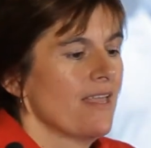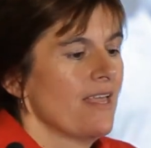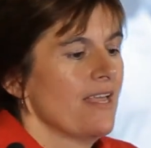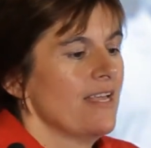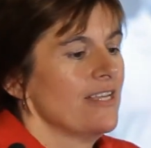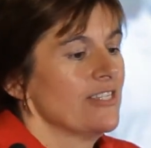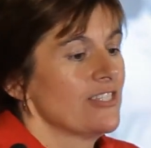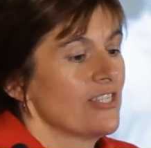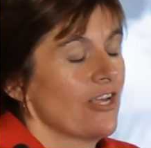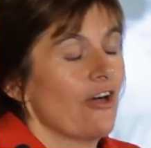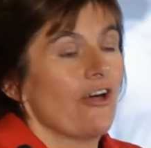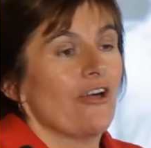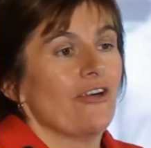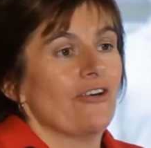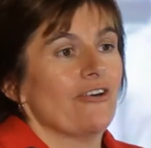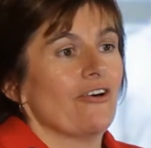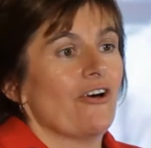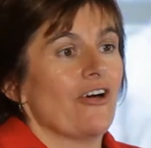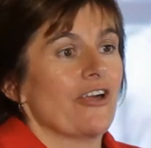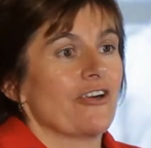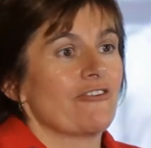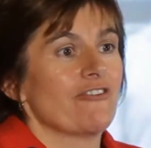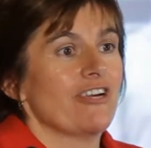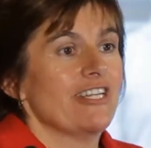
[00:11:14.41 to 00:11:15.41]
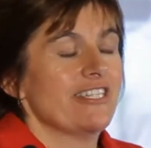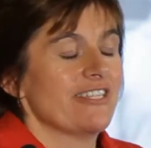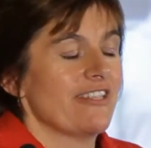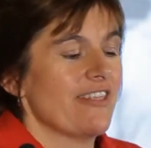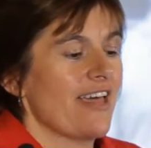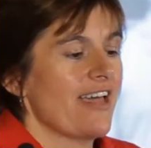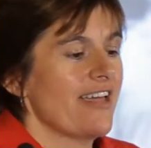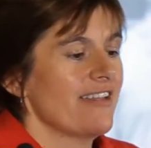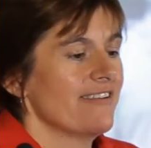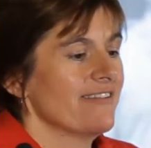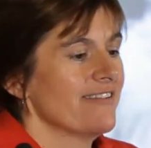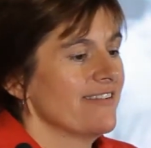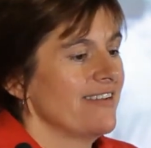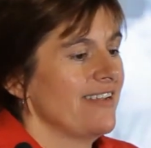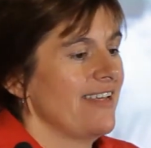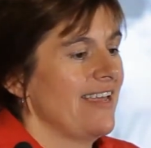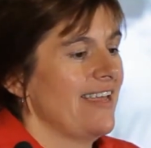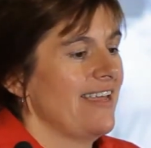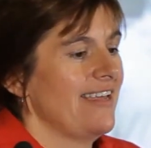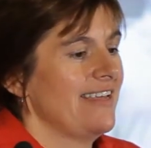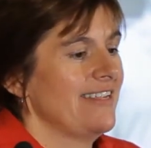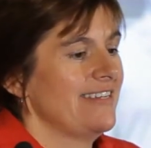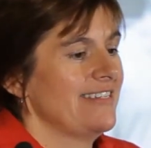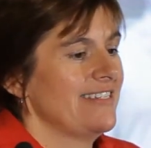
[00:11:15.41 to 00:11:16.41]
So I agreed to that,
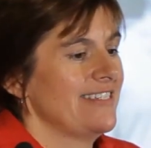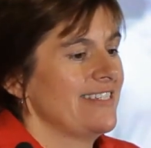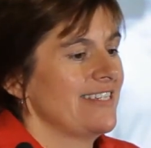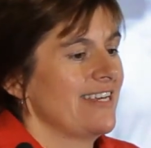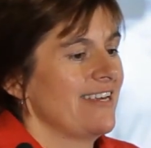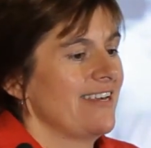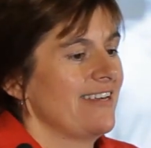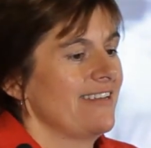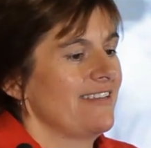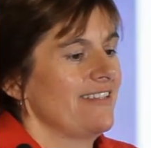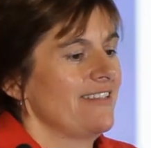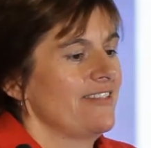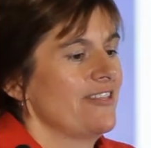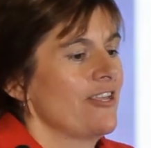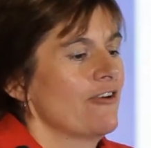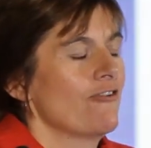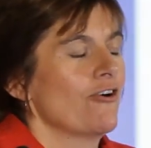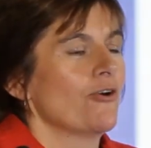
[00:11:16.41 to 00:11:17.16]
and there I